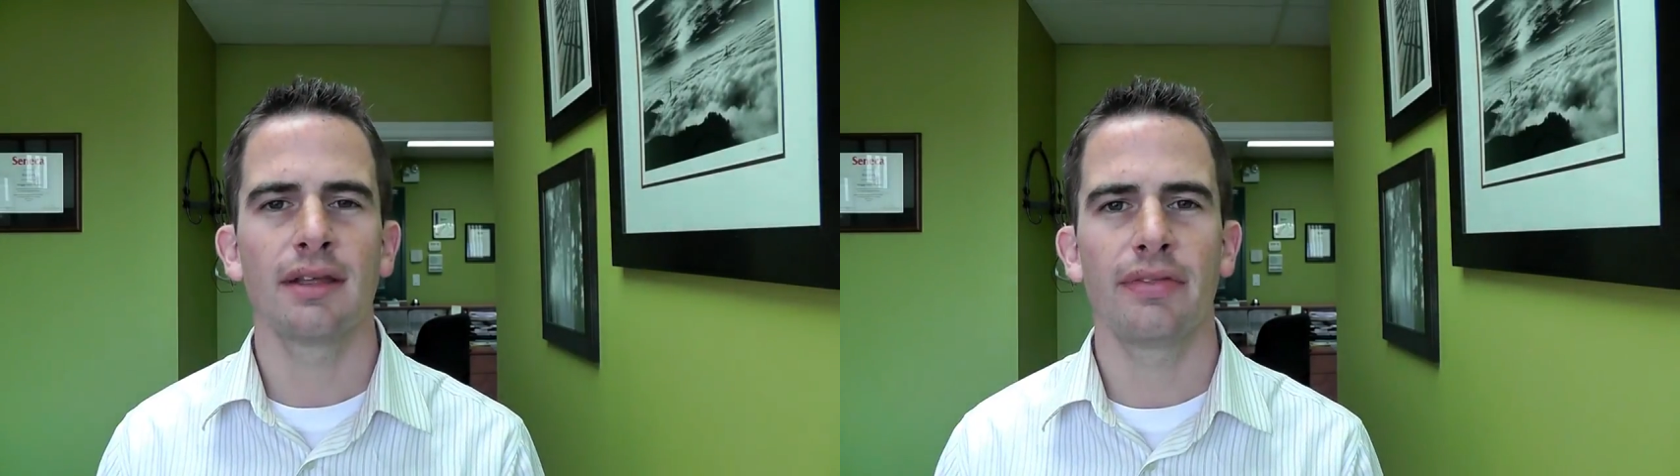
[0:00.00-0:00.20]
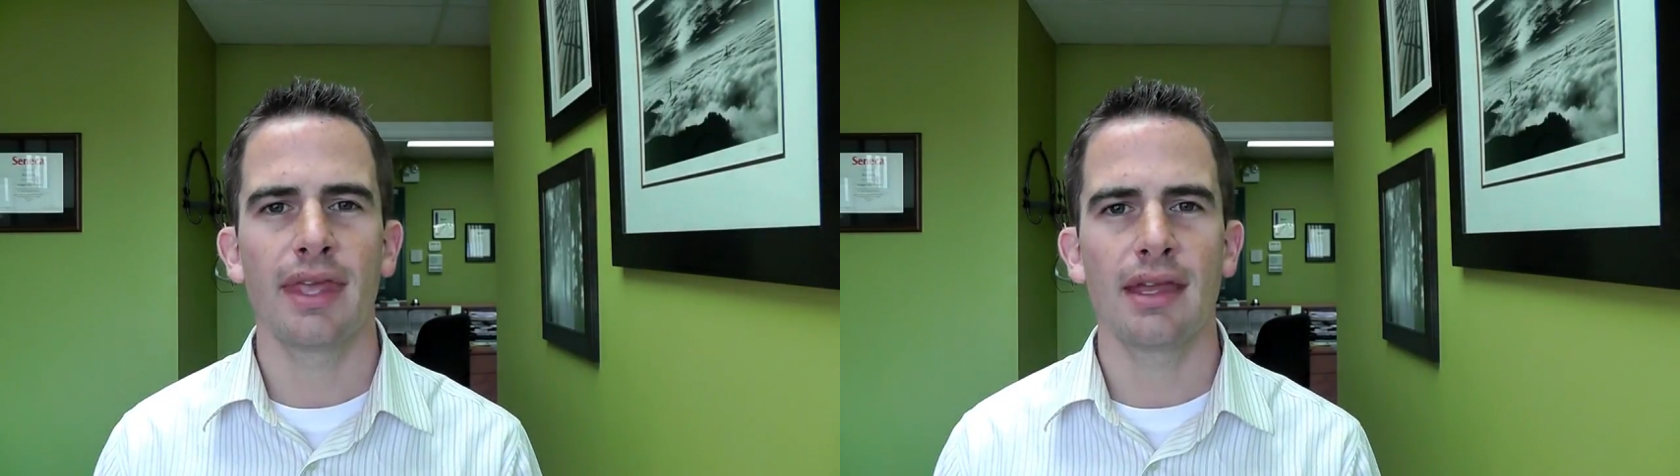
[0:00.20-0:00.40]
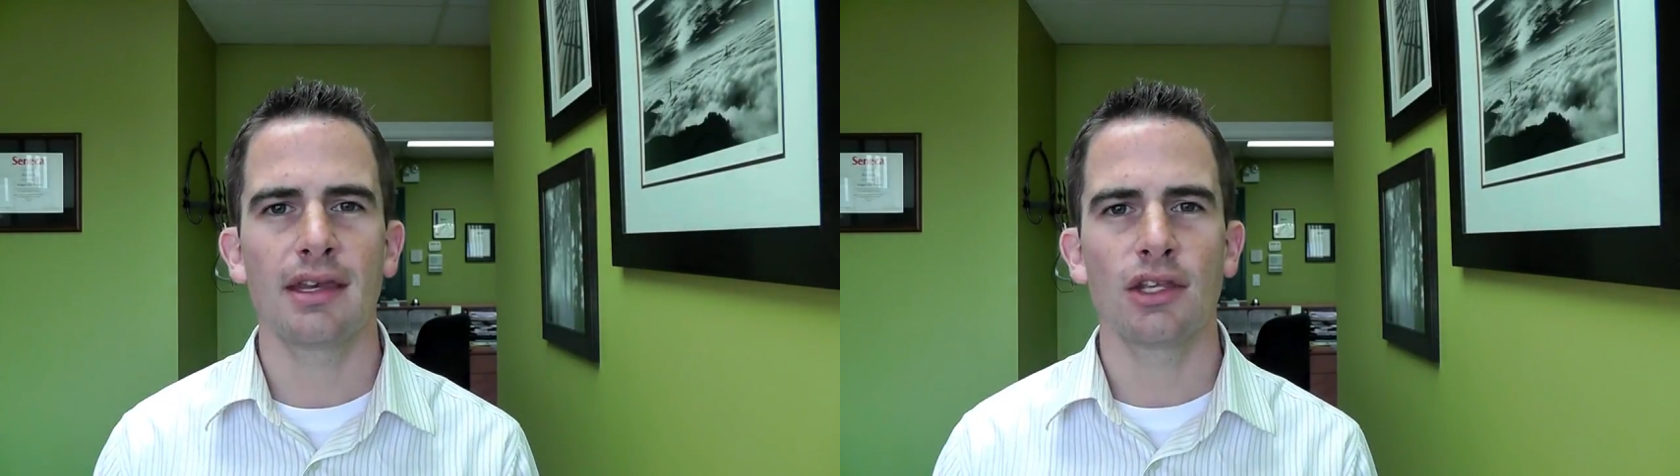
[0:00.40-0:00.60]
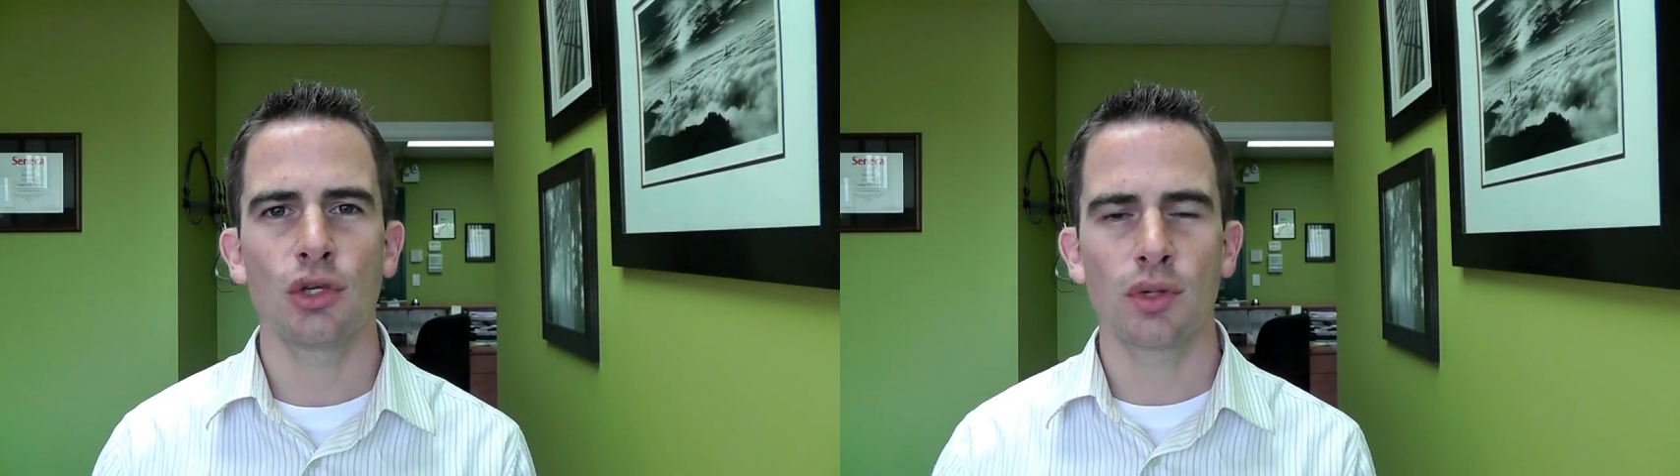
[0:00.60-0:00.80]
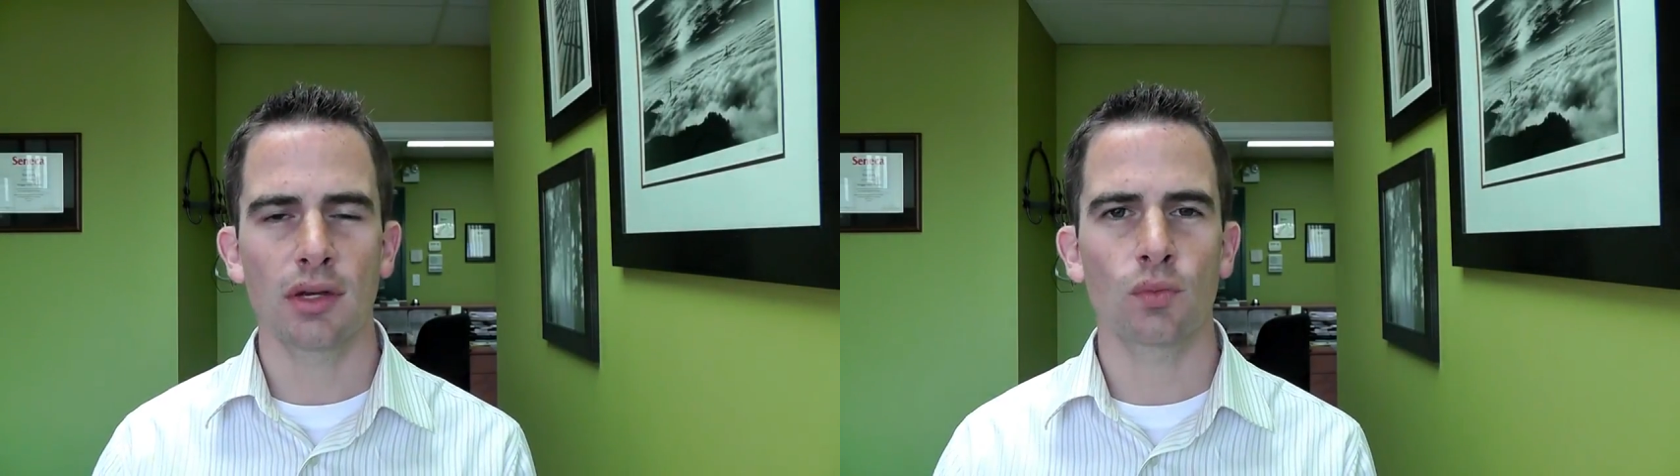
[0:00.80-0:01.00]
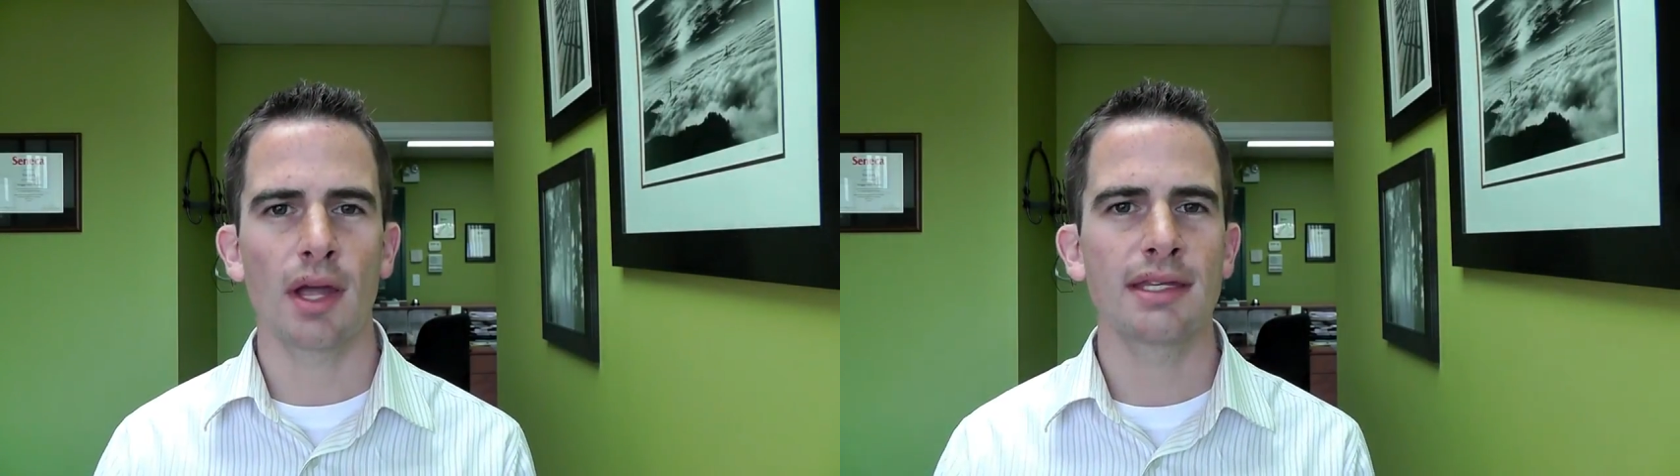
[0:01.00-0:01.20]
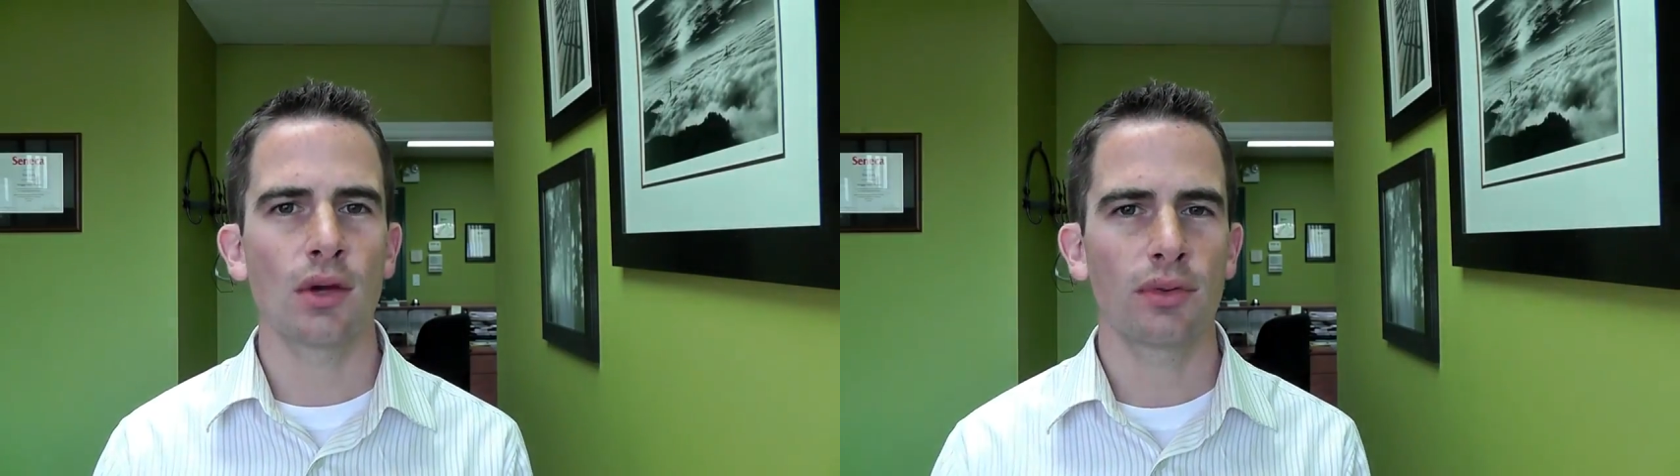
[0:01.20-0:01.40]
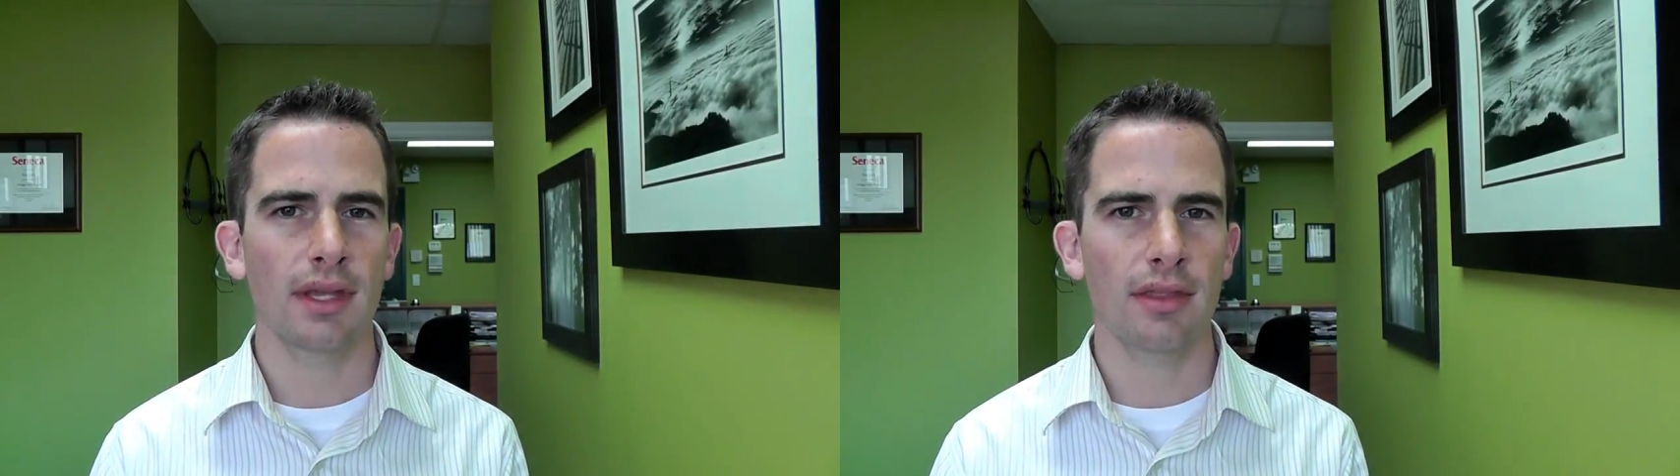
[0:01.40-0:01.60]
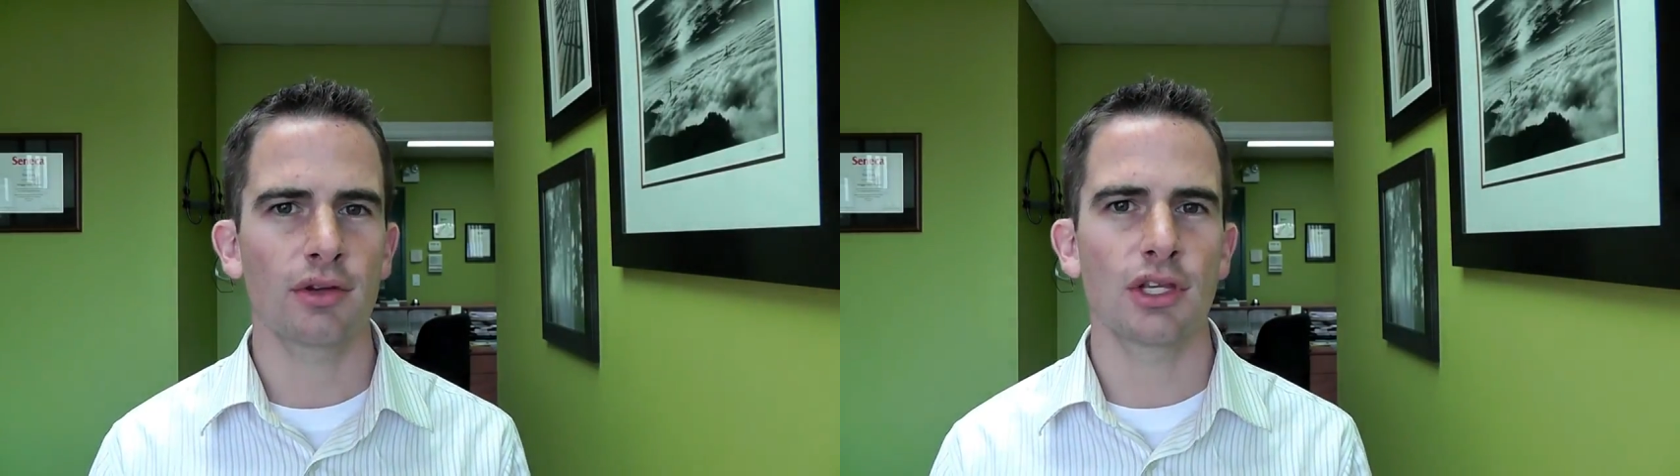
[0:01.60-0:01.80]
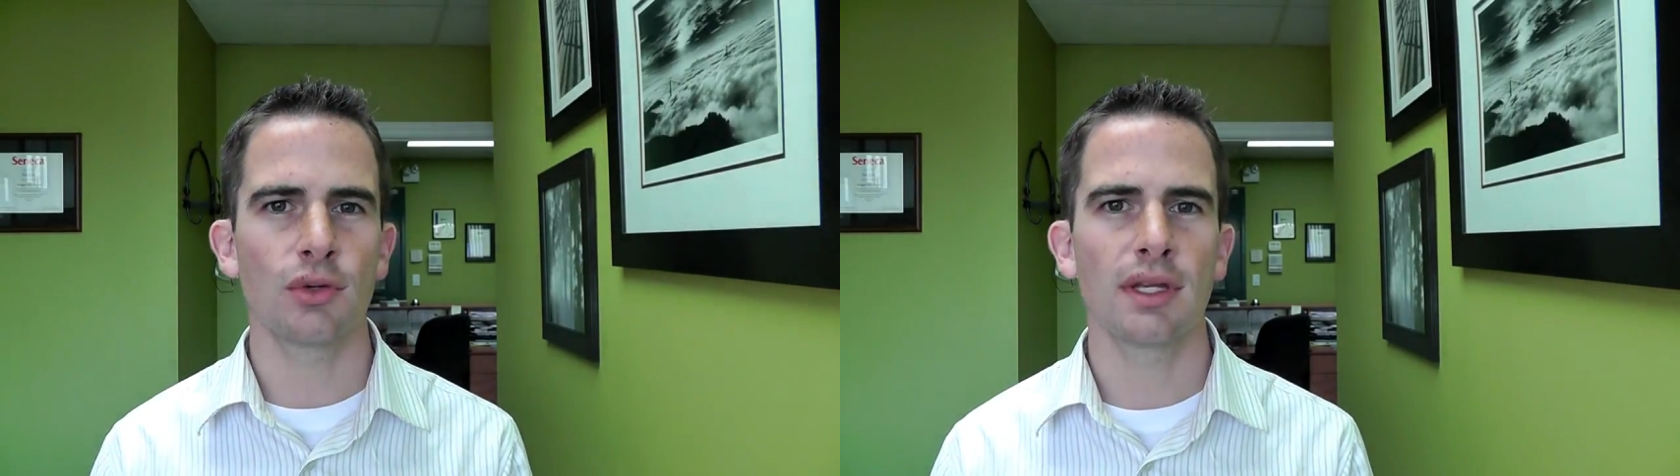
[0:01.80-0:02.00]
then you can rent out the
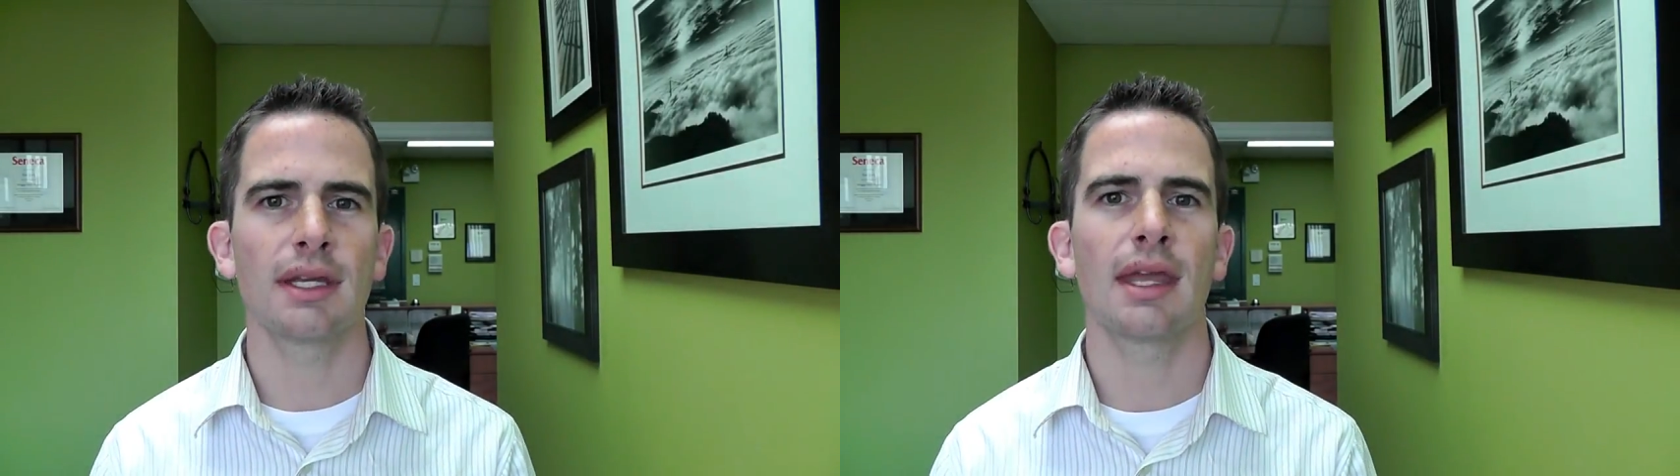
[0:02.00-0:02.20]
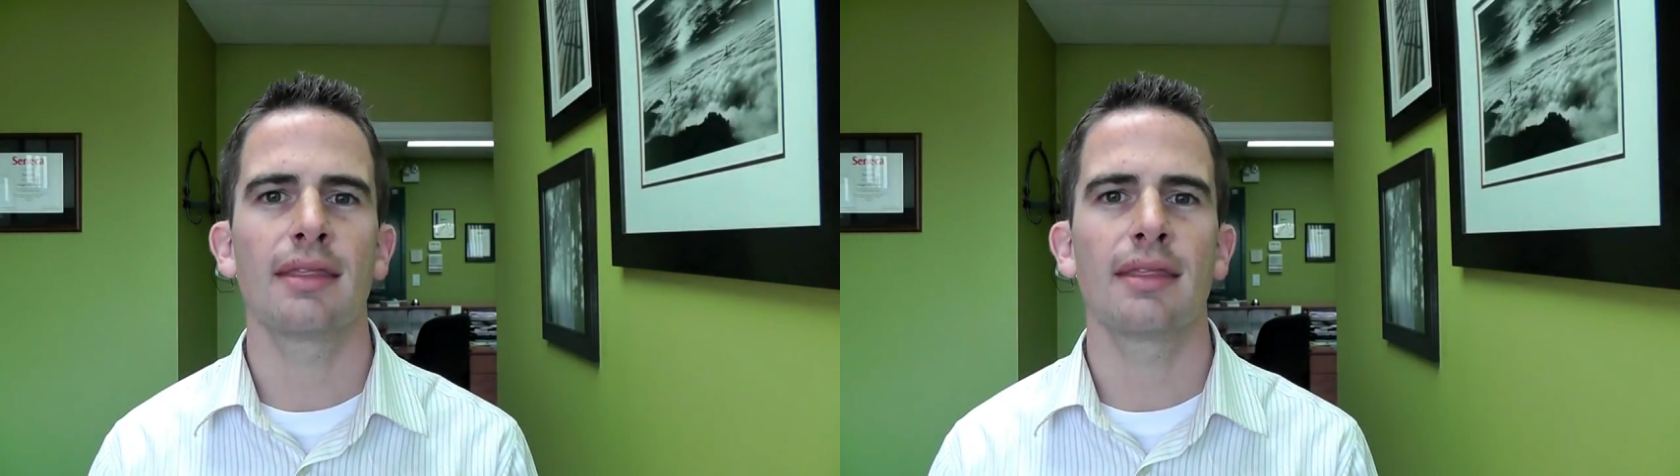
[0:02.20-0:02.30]
other unit,